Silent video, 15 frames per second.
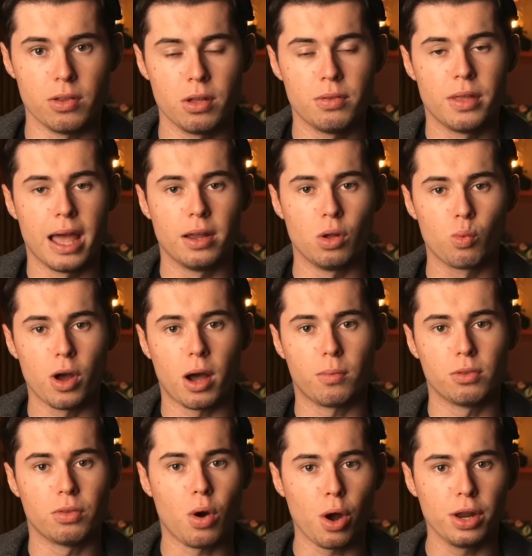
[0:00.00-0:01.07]
is exactly what I
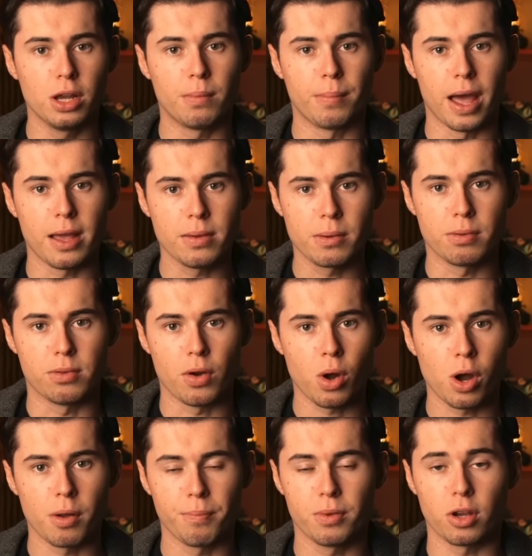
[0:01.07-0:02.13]
was talking about at the start of the